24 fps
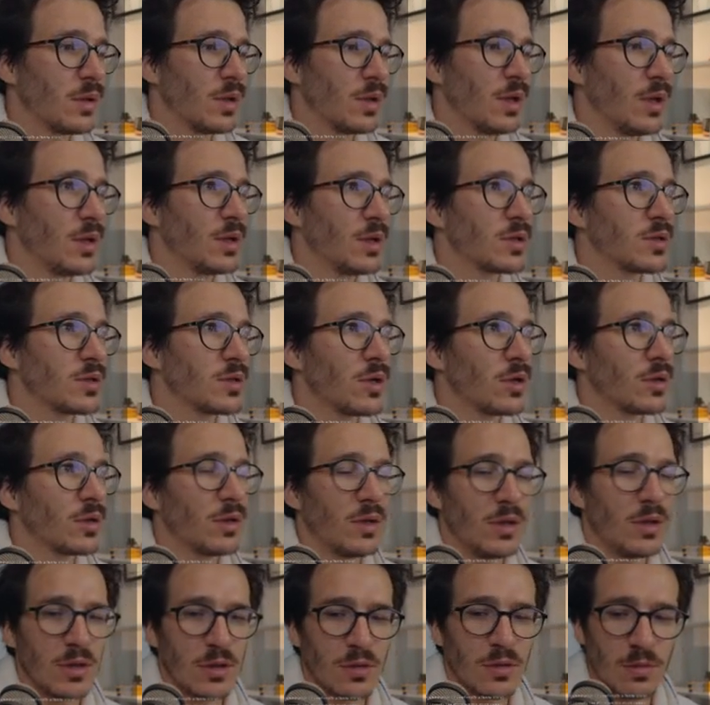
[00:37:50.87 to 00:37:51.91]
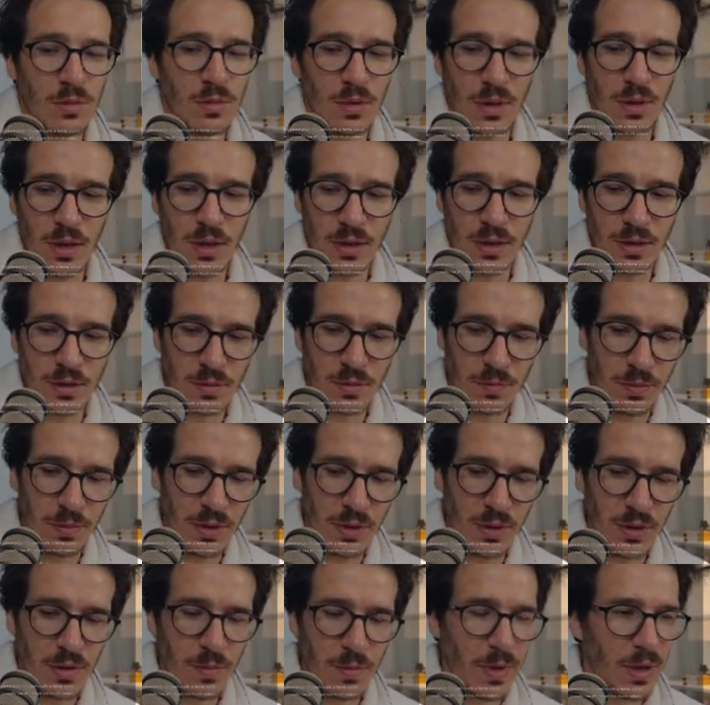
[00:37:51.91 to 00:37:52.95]
It does not list, list
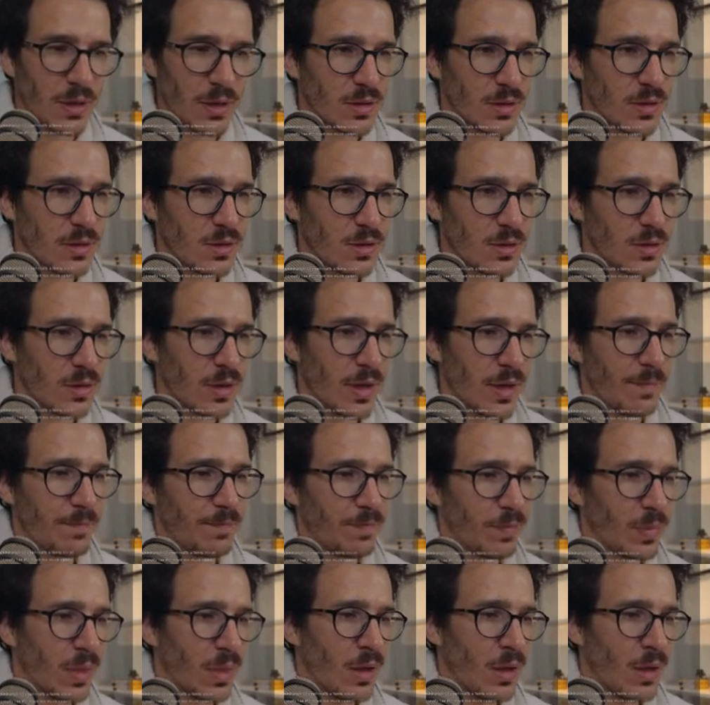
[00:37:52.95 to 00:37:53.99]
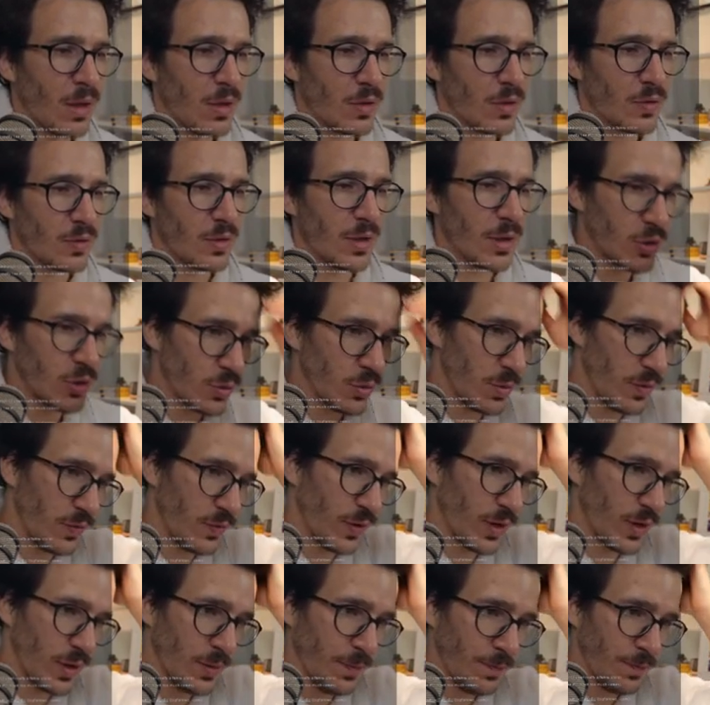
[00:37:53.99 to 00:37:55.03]
peer dependencies. Okay, so that should be
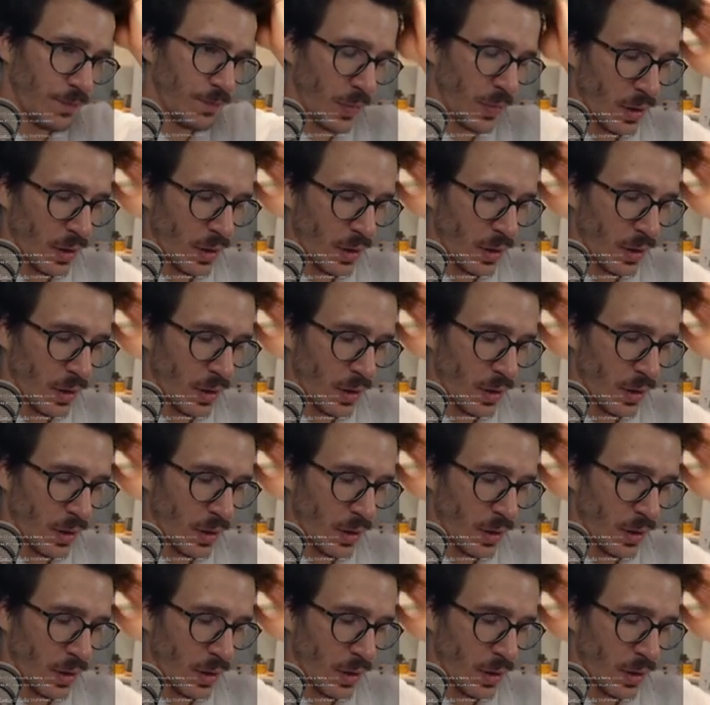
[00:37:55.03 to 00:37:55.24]
fine.